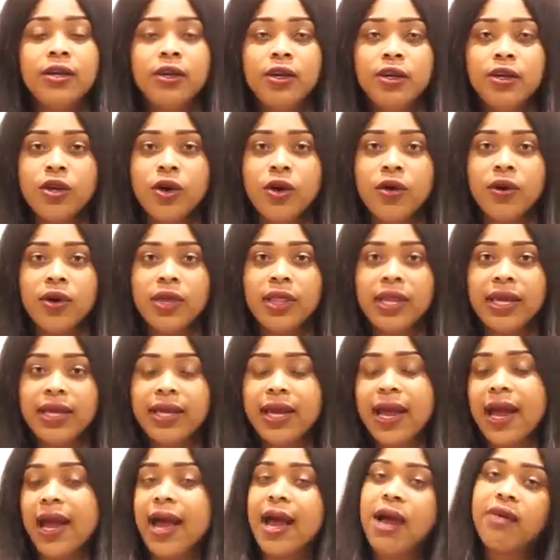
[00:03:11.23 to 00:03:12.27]
you know, like,
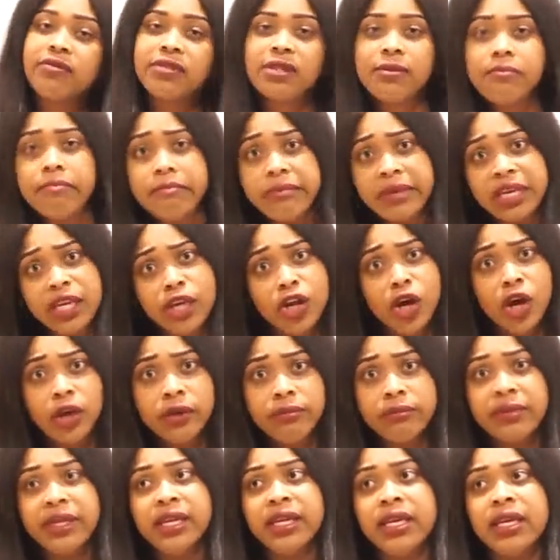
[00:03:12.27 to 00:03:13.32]
I have some meat
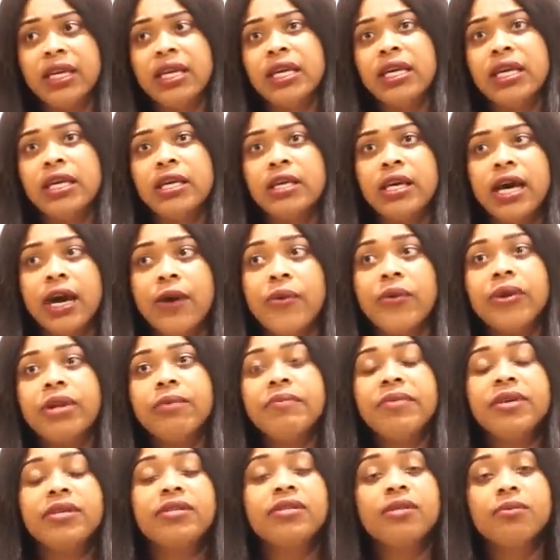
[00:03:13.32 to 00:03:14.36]
on me. I want
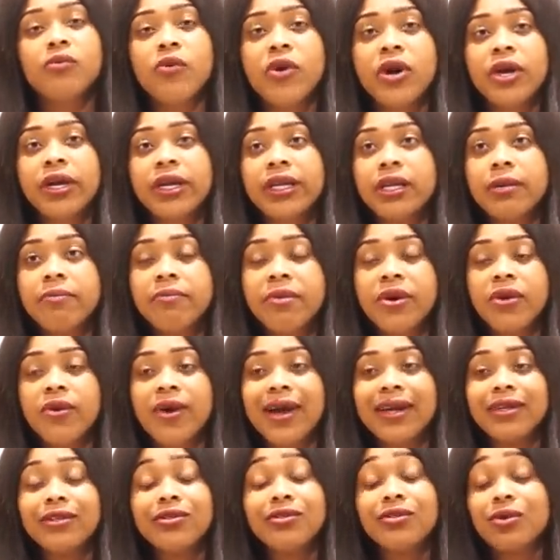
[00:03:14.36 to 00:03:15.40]
to be somewhere in the middle.
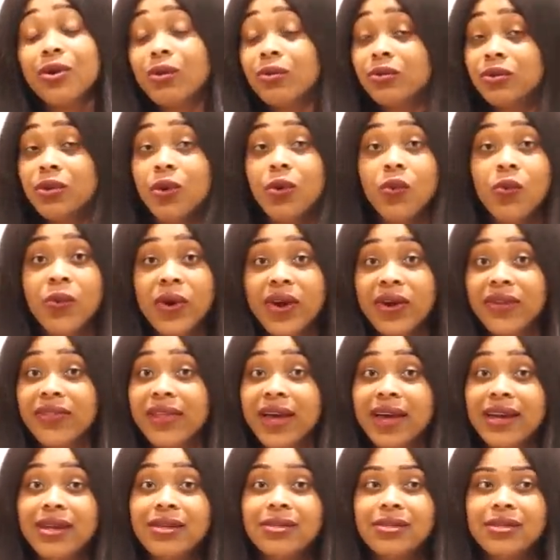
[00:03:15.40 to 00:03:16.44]
I don't know where
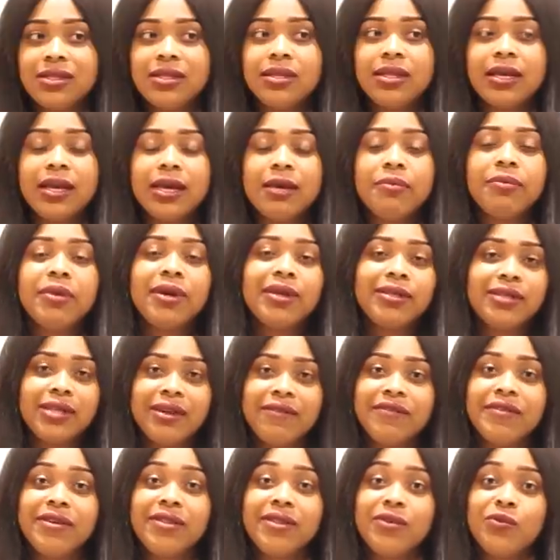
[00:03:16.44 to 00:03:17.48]
that is yet, but I
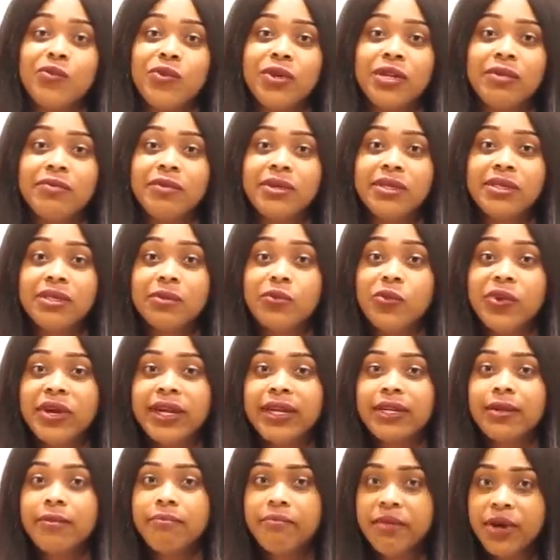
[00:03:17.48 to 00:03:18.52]
definitely want to be somewhere
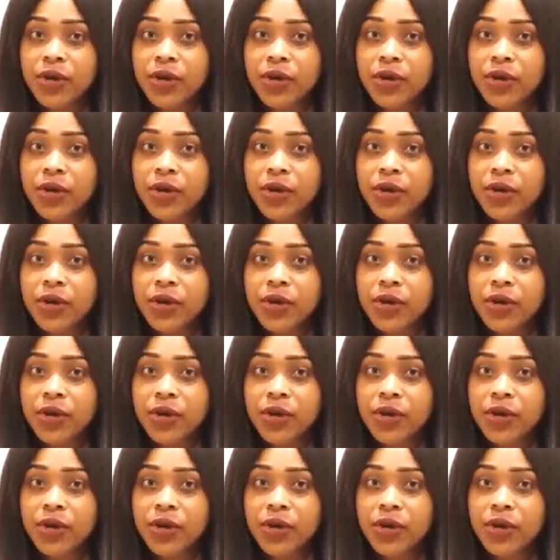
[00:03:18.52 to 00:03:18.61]
in the